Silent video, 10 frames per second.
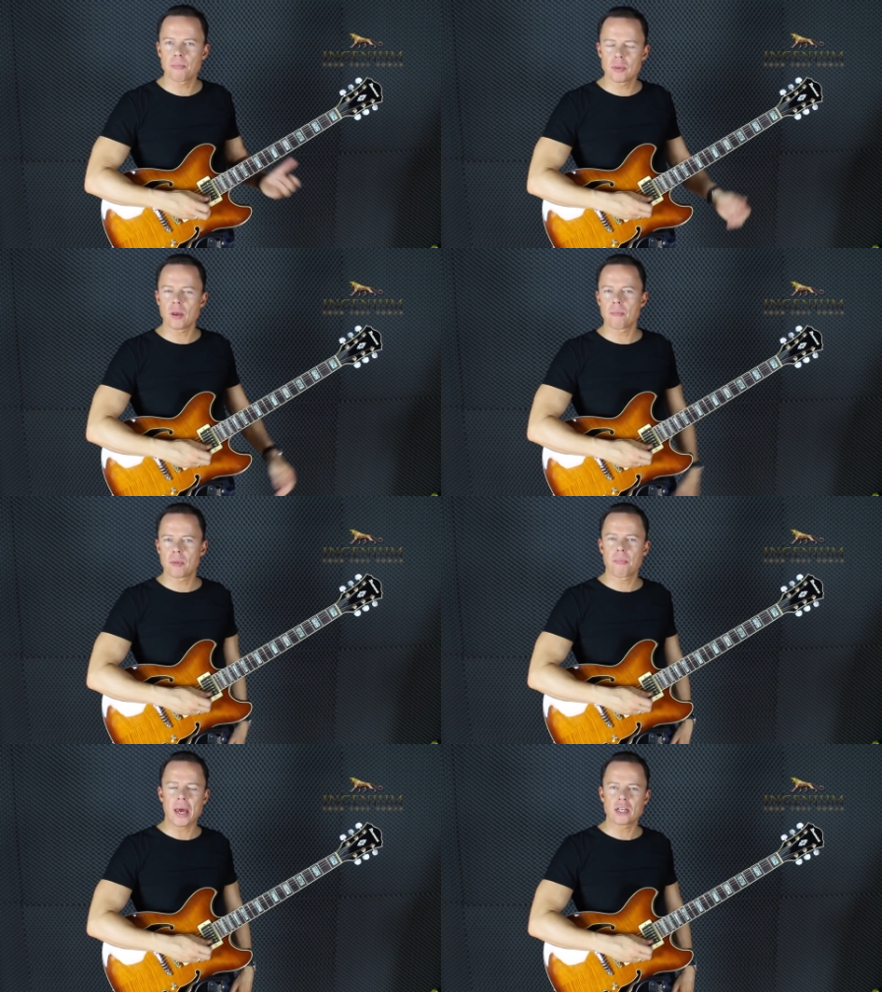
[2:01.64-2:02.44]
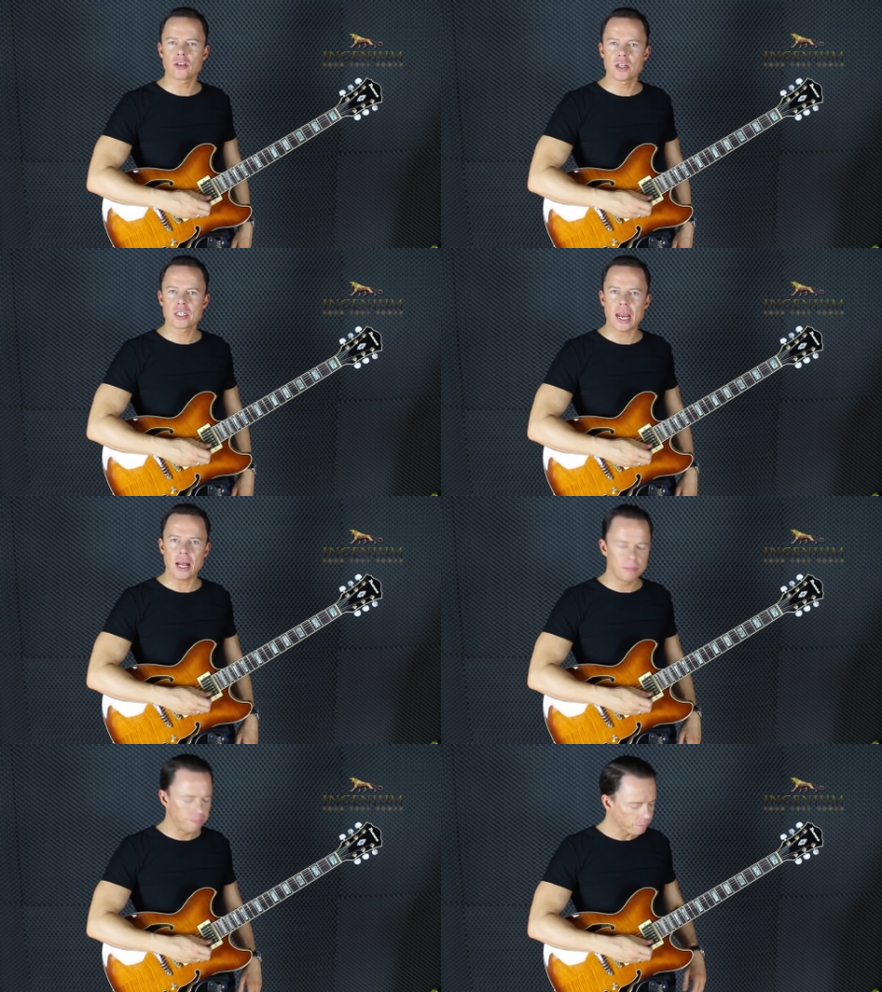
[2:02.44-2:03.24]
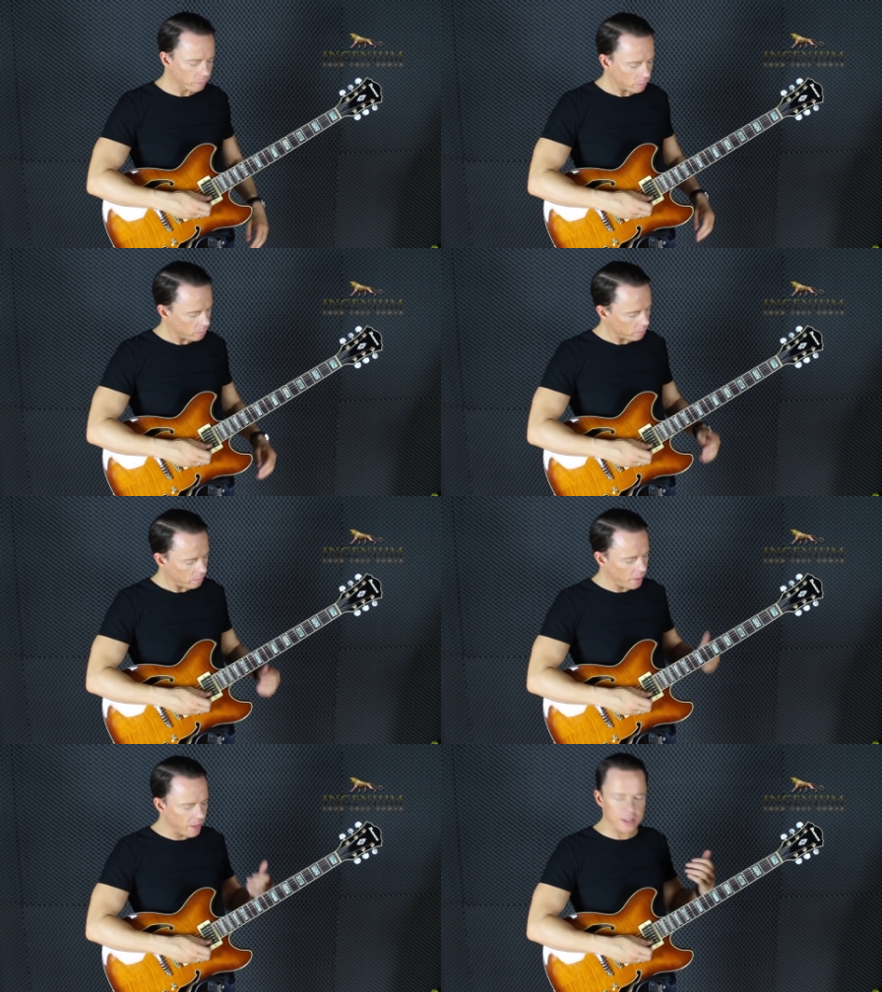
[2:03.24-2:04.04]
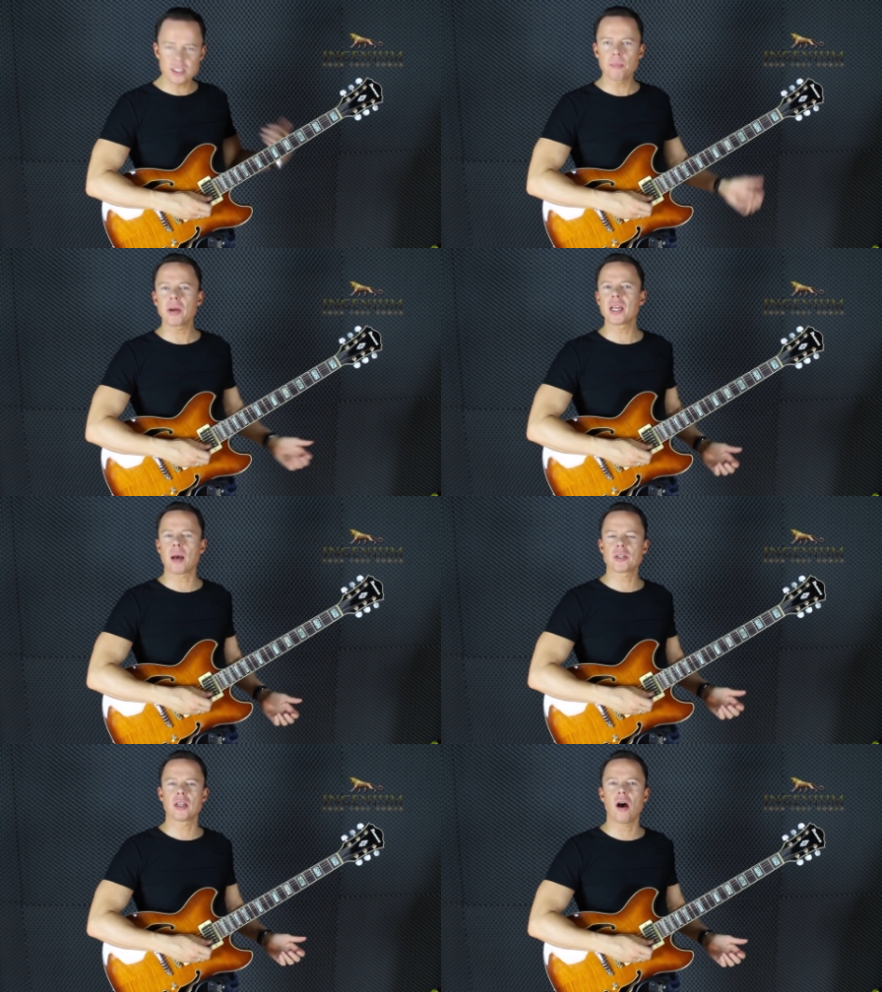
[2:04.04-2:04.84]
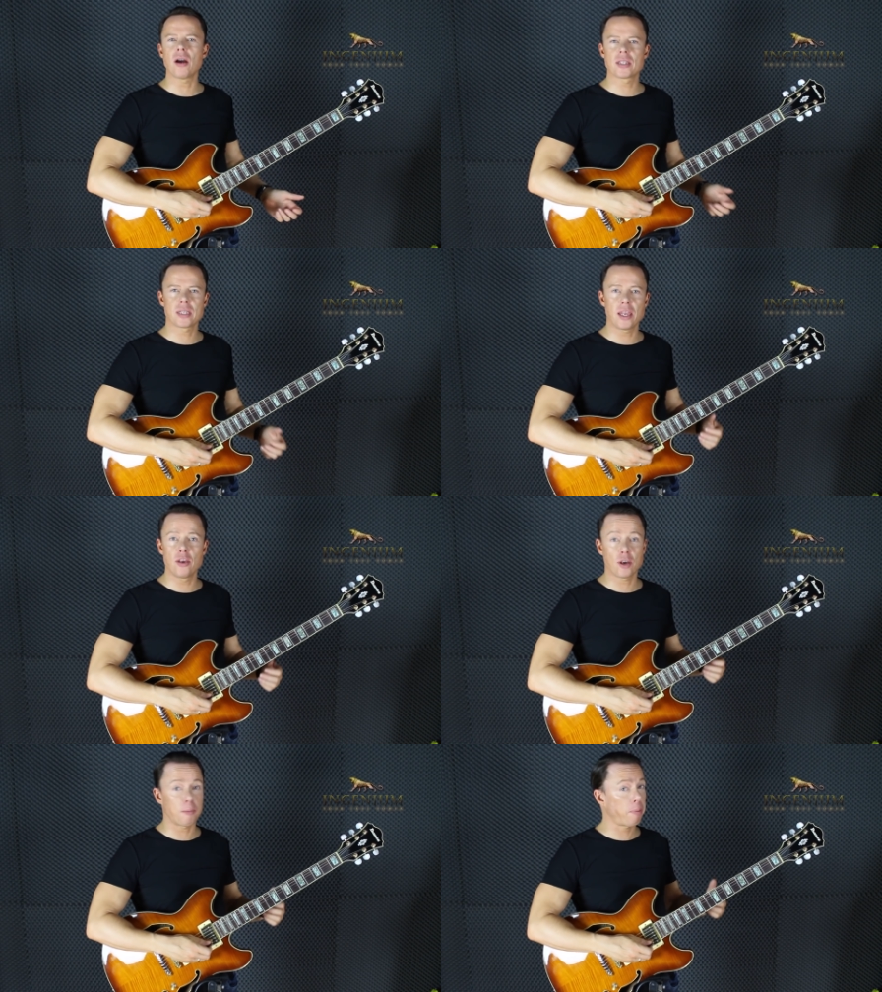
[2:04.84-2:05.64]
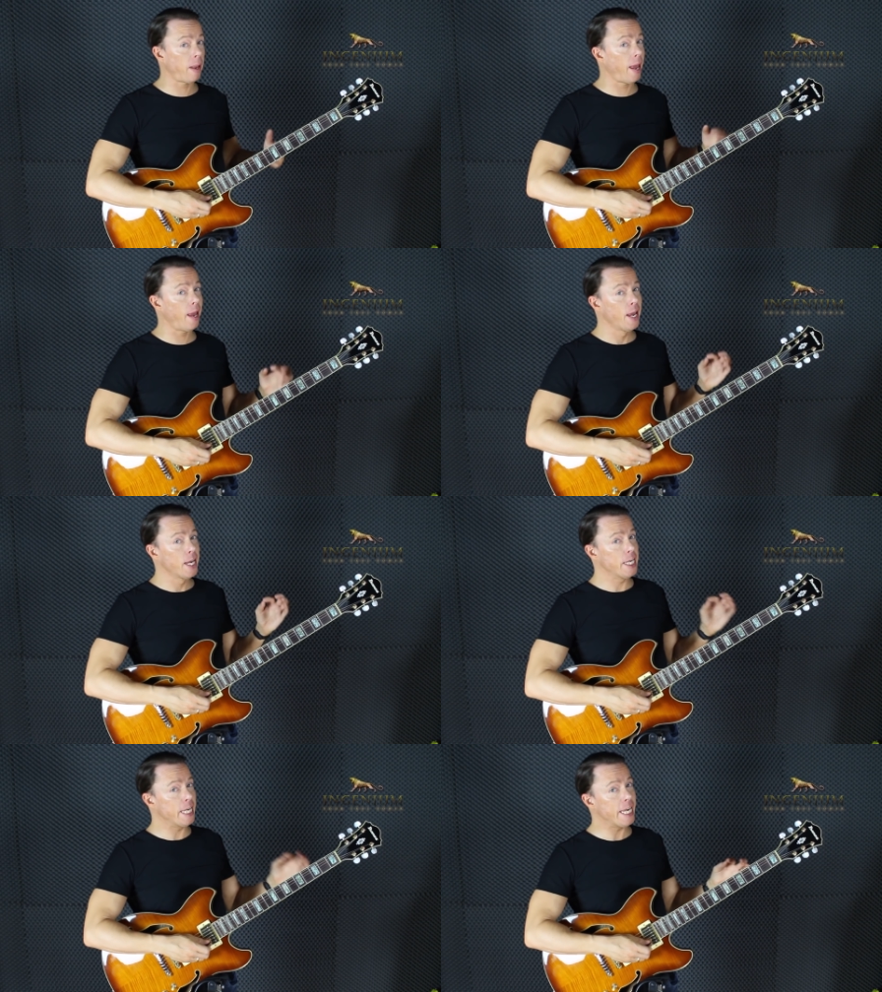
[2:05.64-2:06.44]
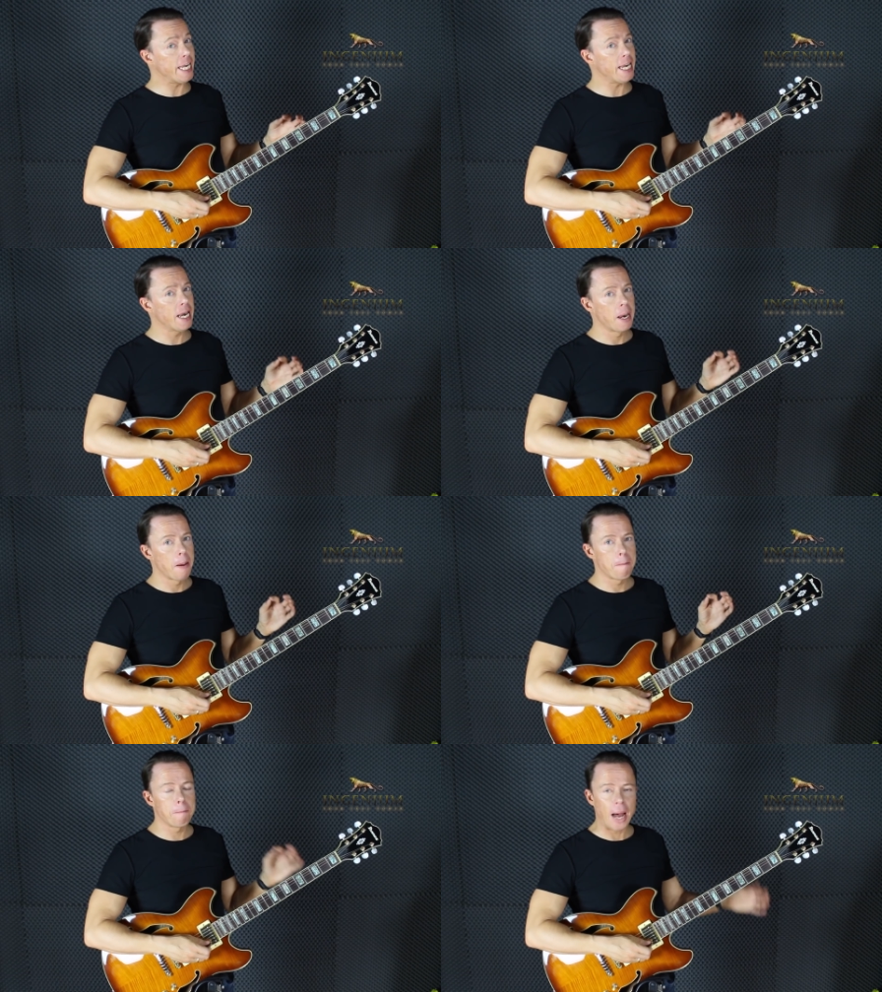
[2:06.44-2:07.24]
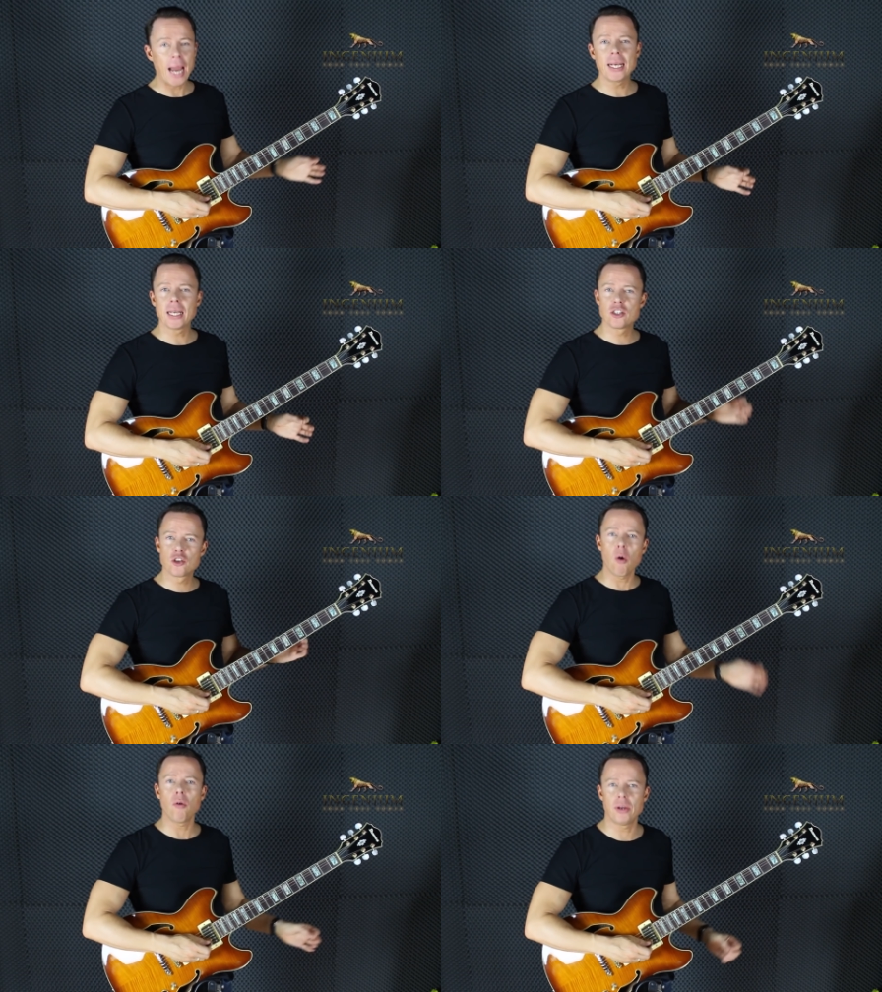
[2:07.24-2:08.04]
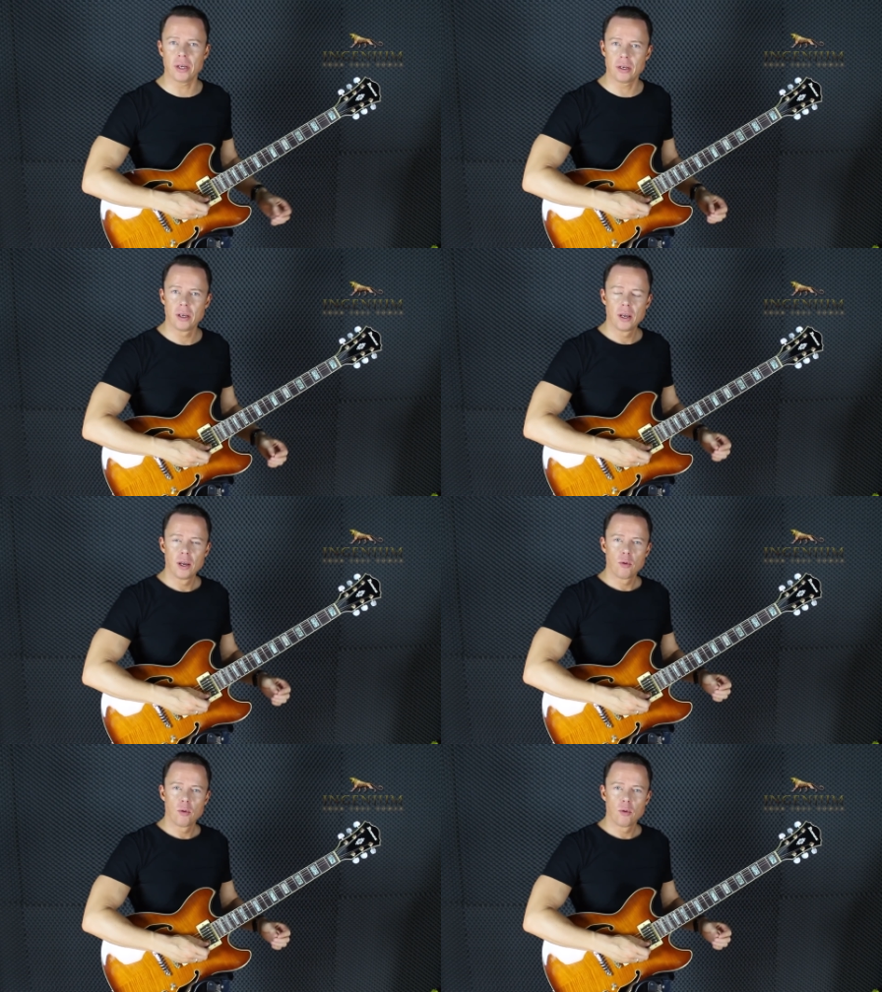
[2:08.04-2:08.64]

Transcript: pentatonic scale? And then somebody comes along and say, you can play E minor Dorian,